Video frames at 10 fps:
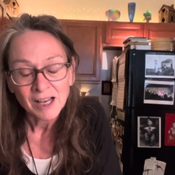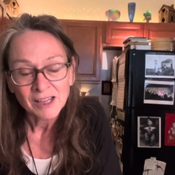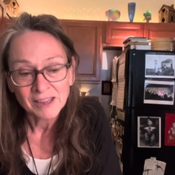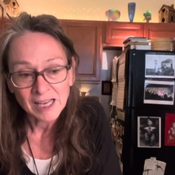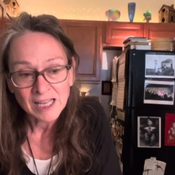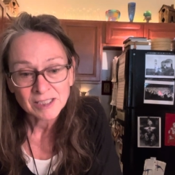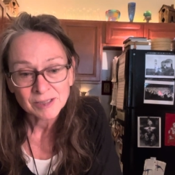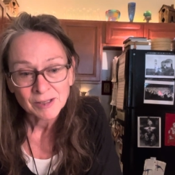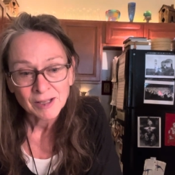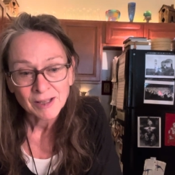that
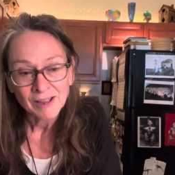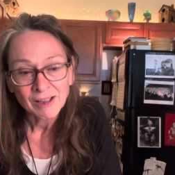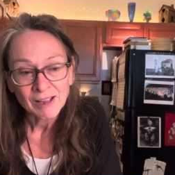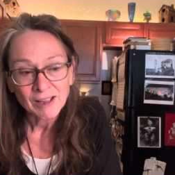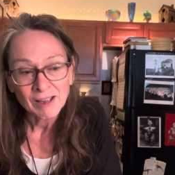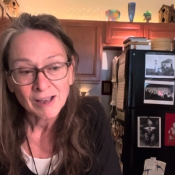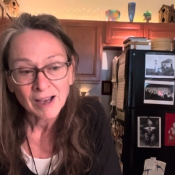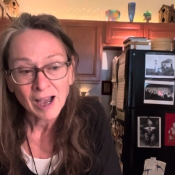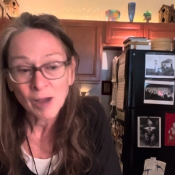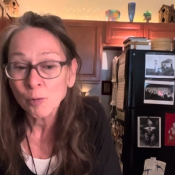
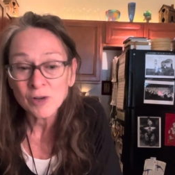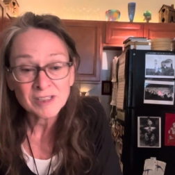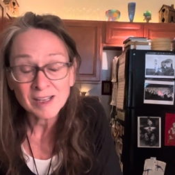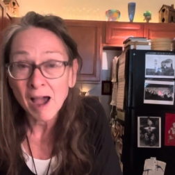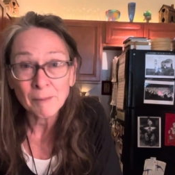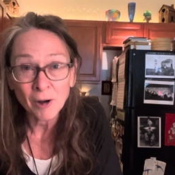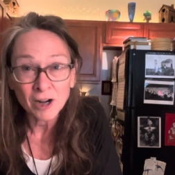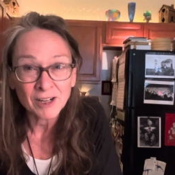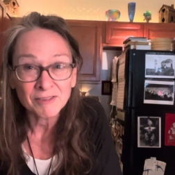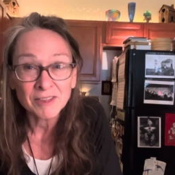I was not
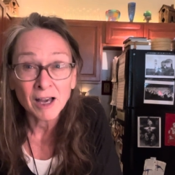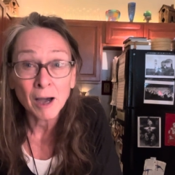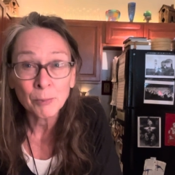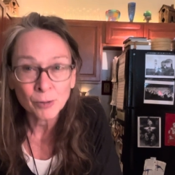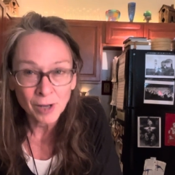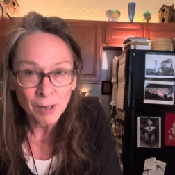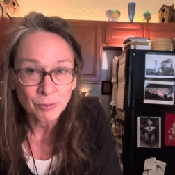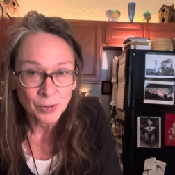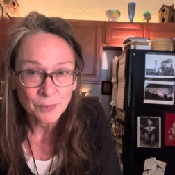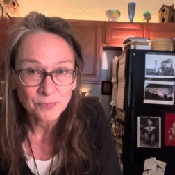part of the
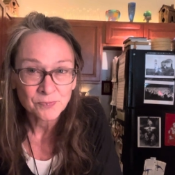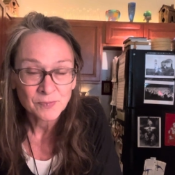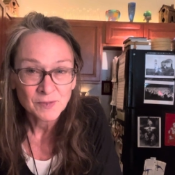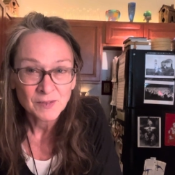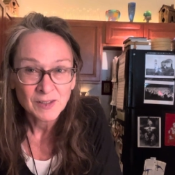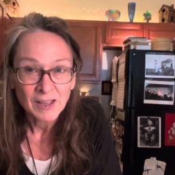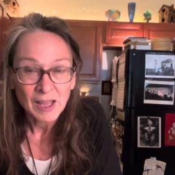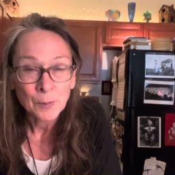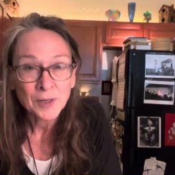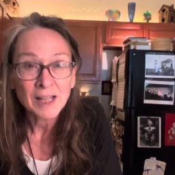problem.
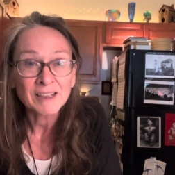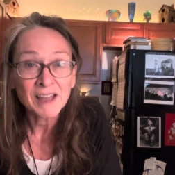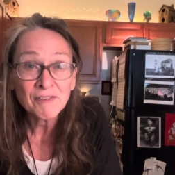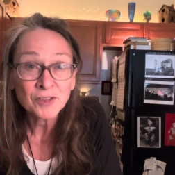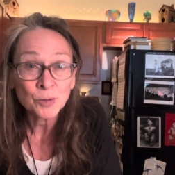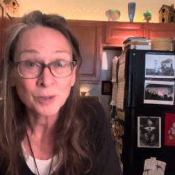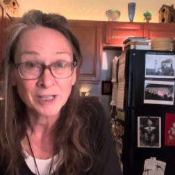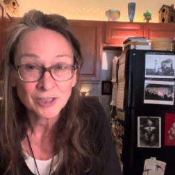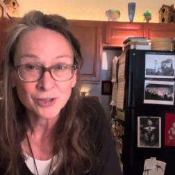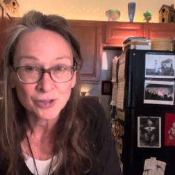And when I left the
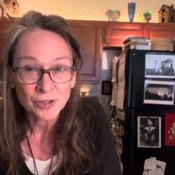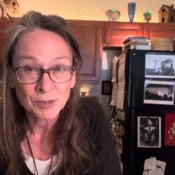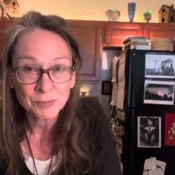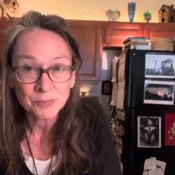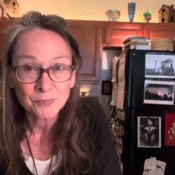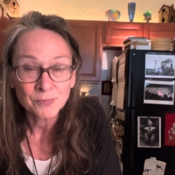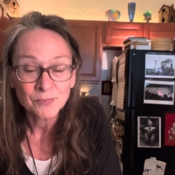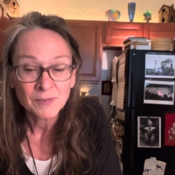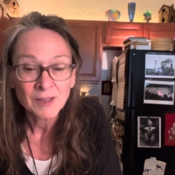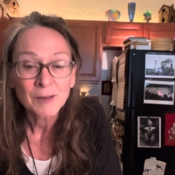relationship,
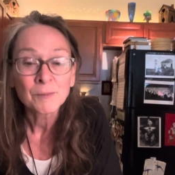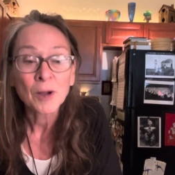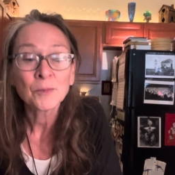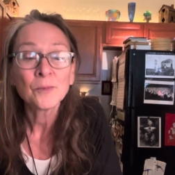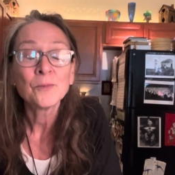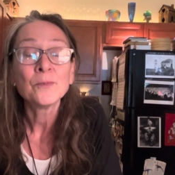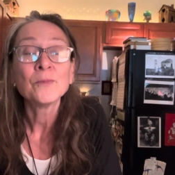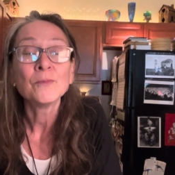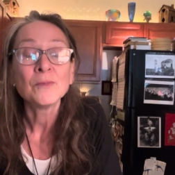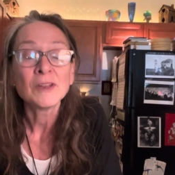my
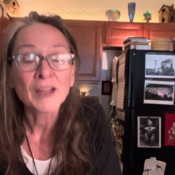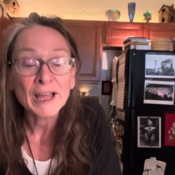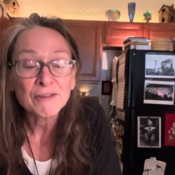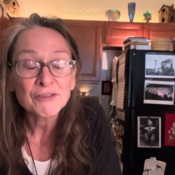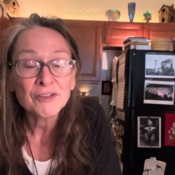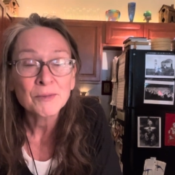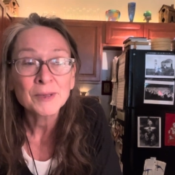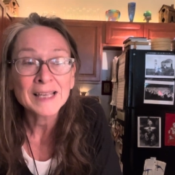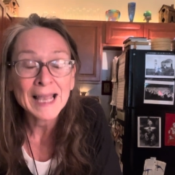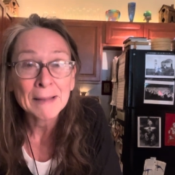life
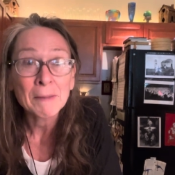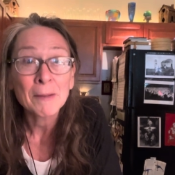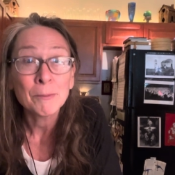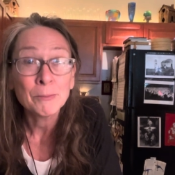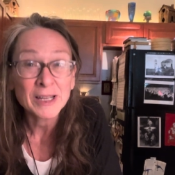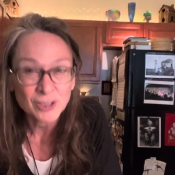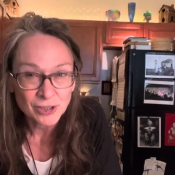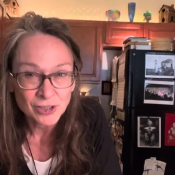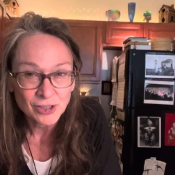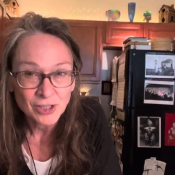became
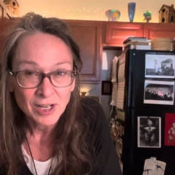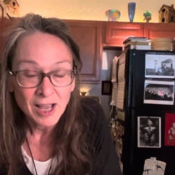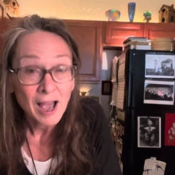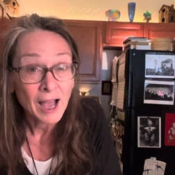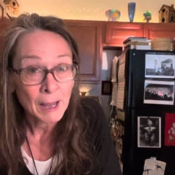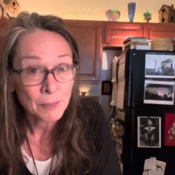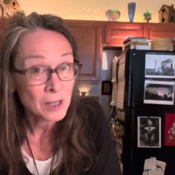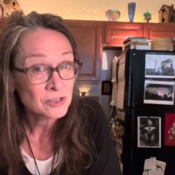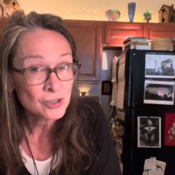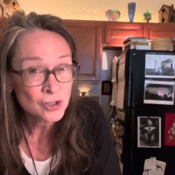better. I am
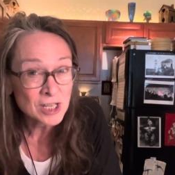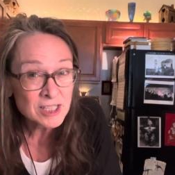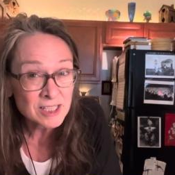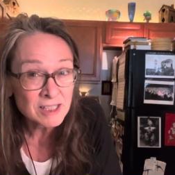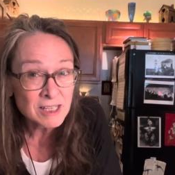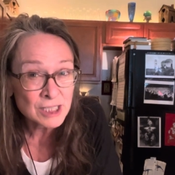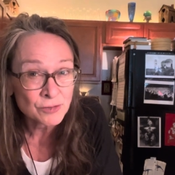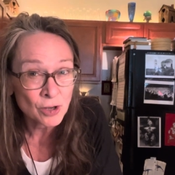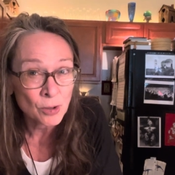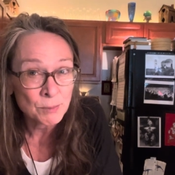not suggesting this for
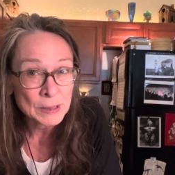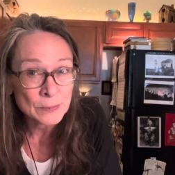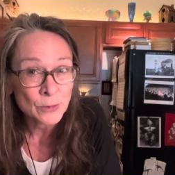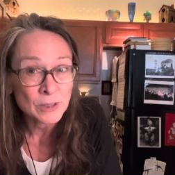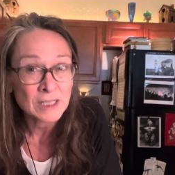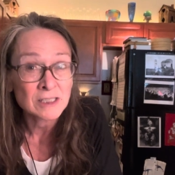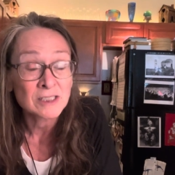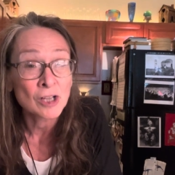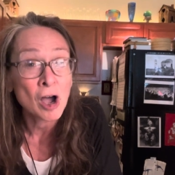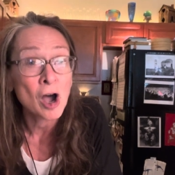all people. It is
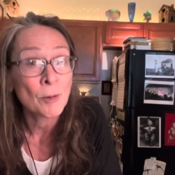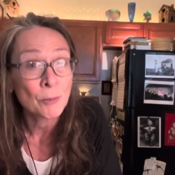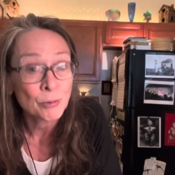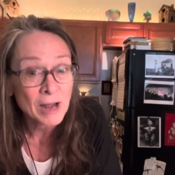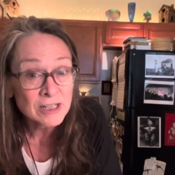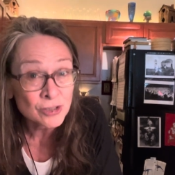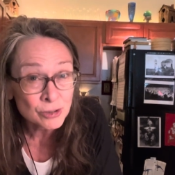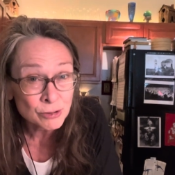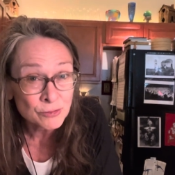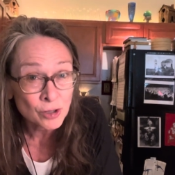not
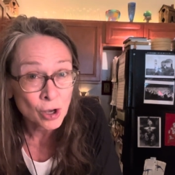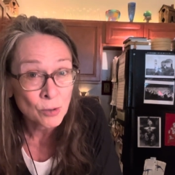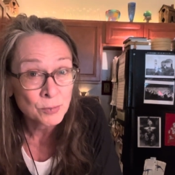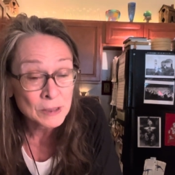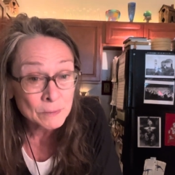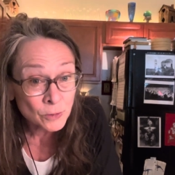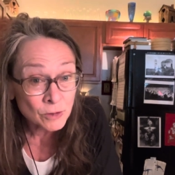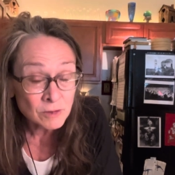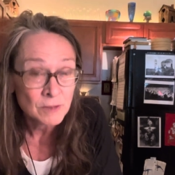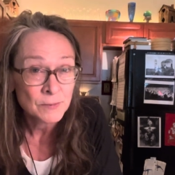practical for all people,